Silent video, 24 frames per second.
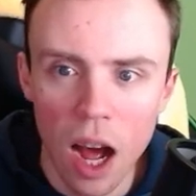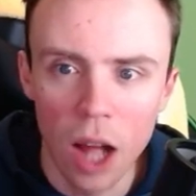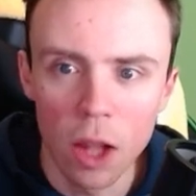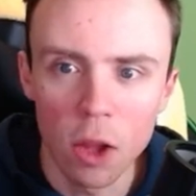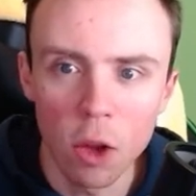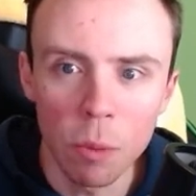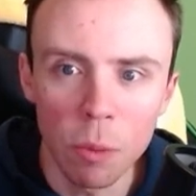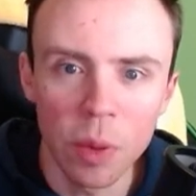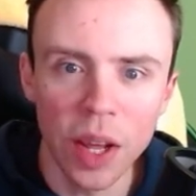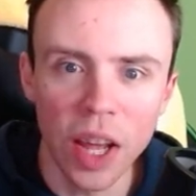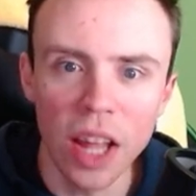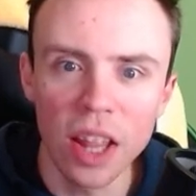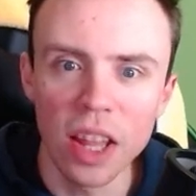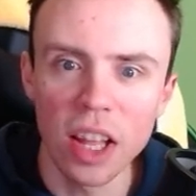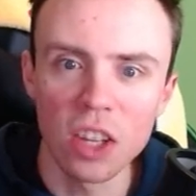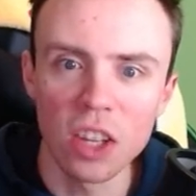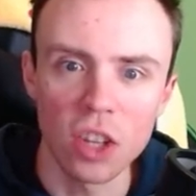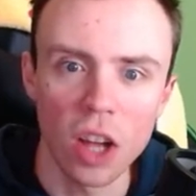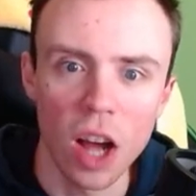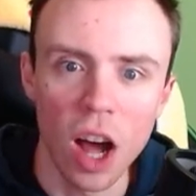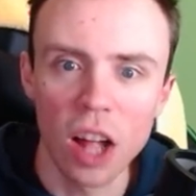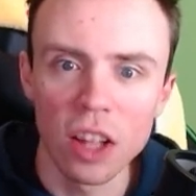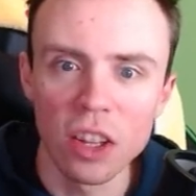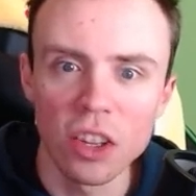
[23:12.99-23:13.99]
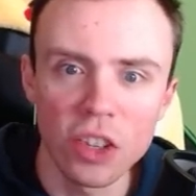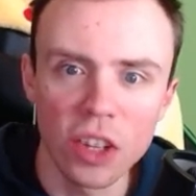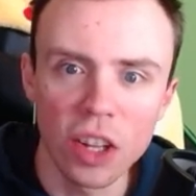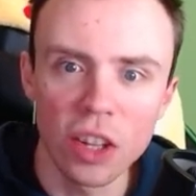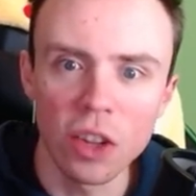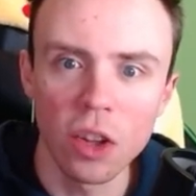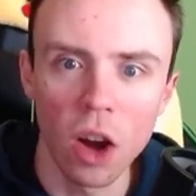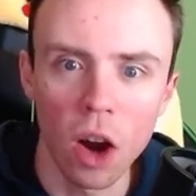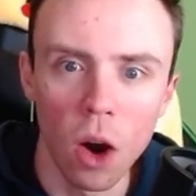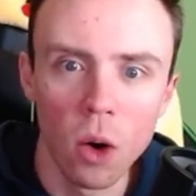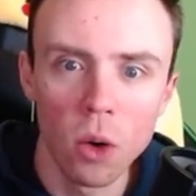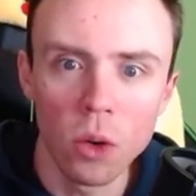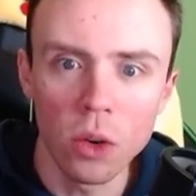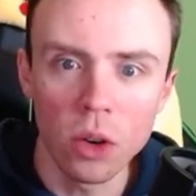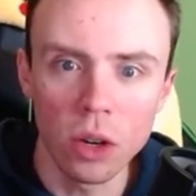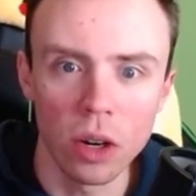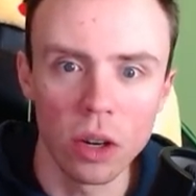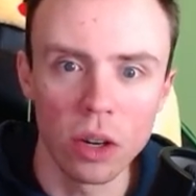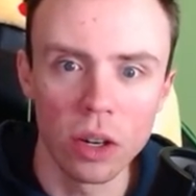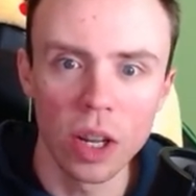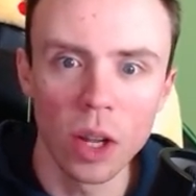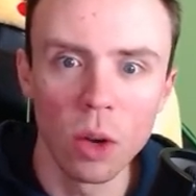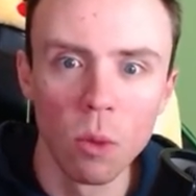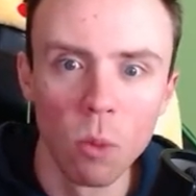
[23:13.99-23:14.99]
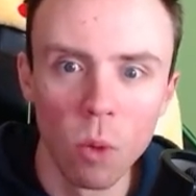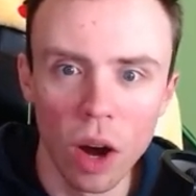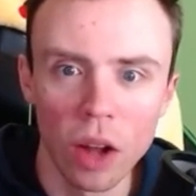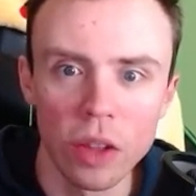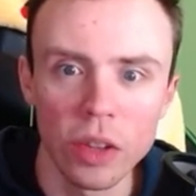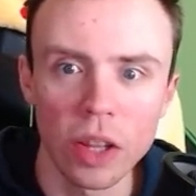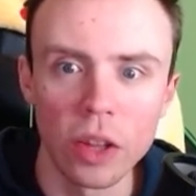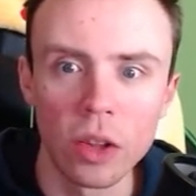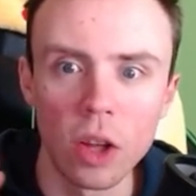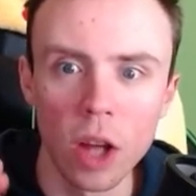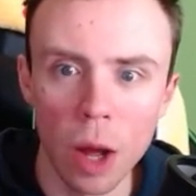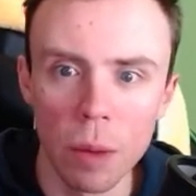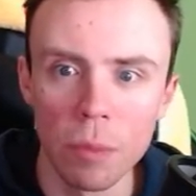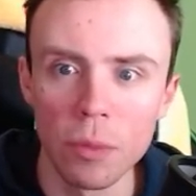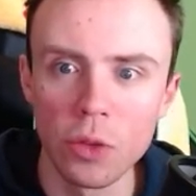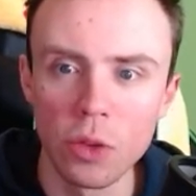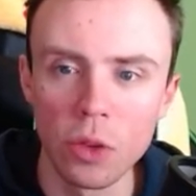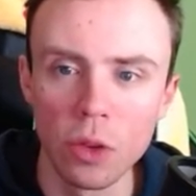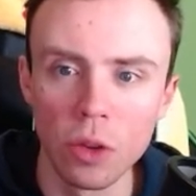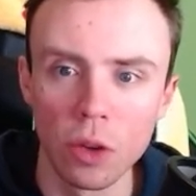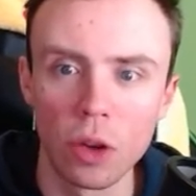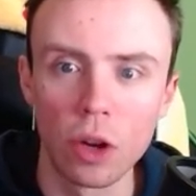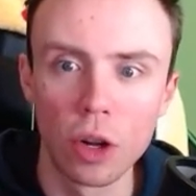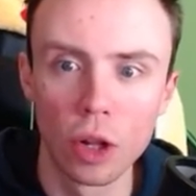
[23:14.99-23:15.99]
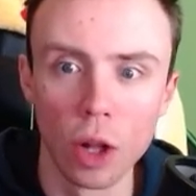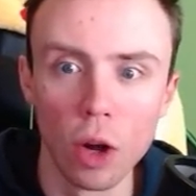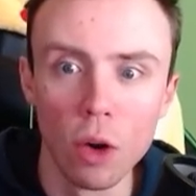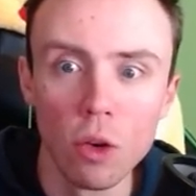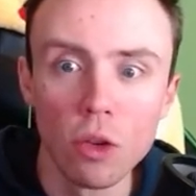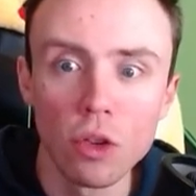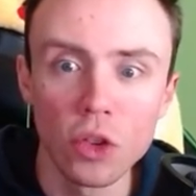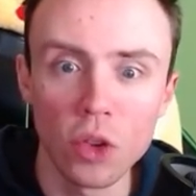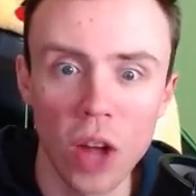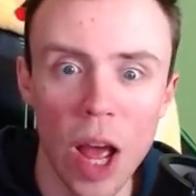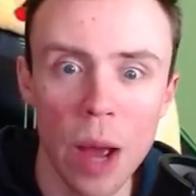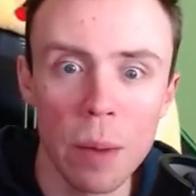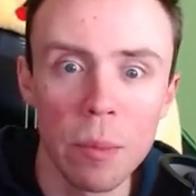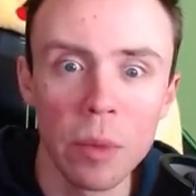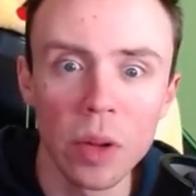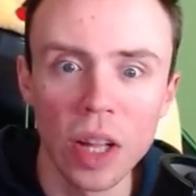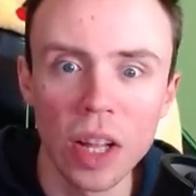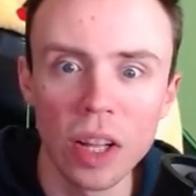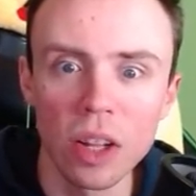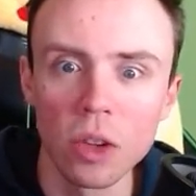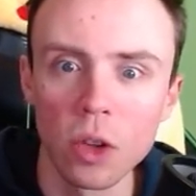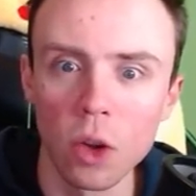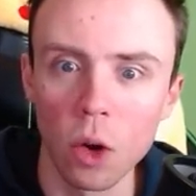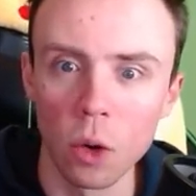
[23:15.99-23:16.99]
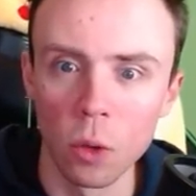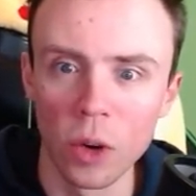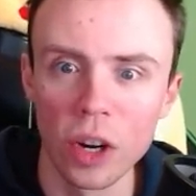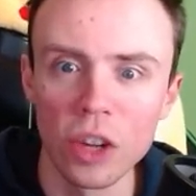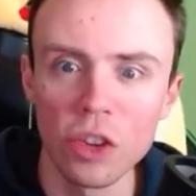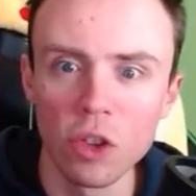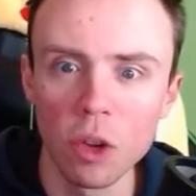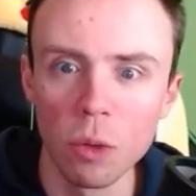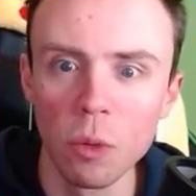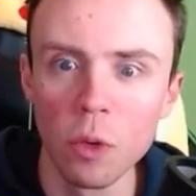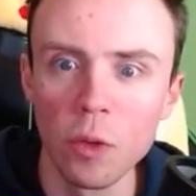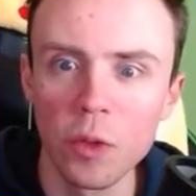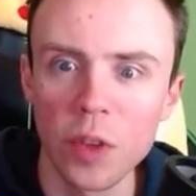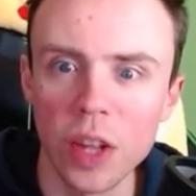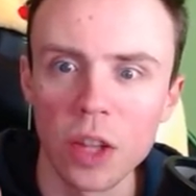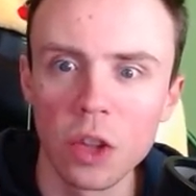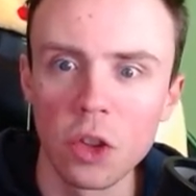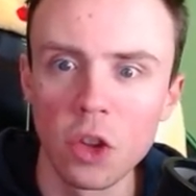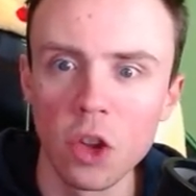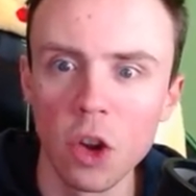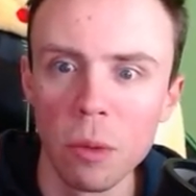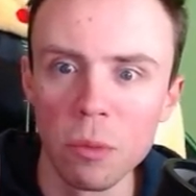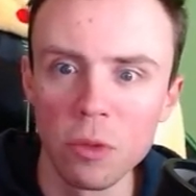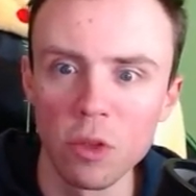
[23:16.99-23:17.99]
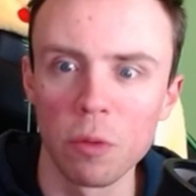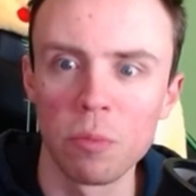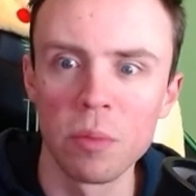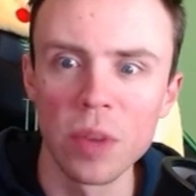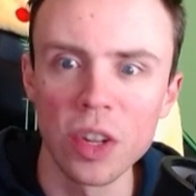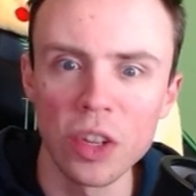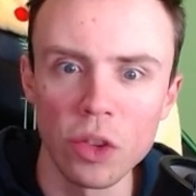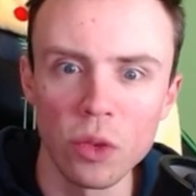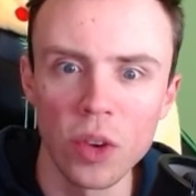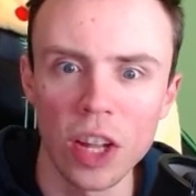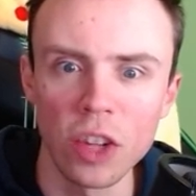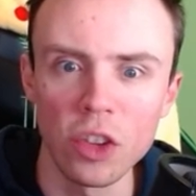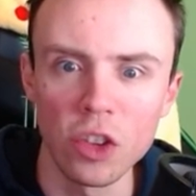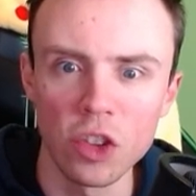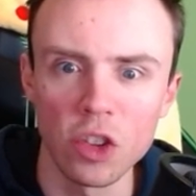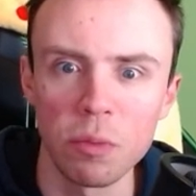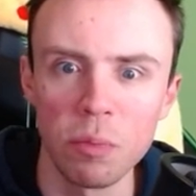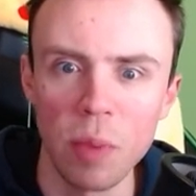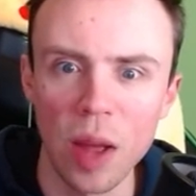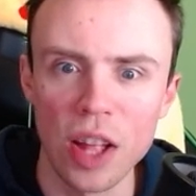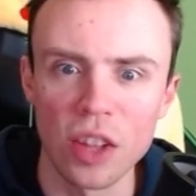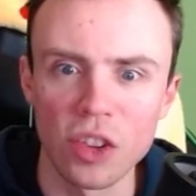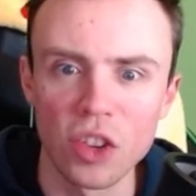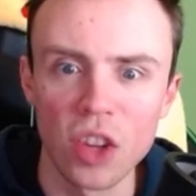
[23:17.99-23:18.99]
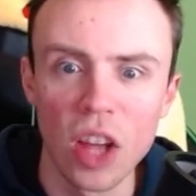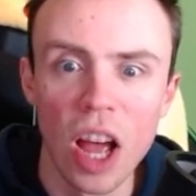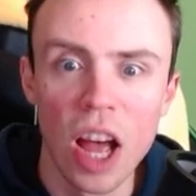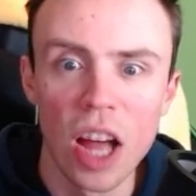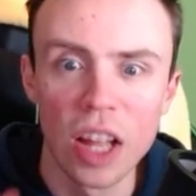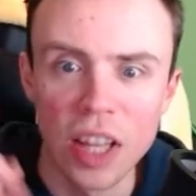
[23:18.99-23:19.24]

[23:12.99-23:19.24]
A New Beginning is honestly the only one that comes close to emulating the original movie in terms of mystery and suspense.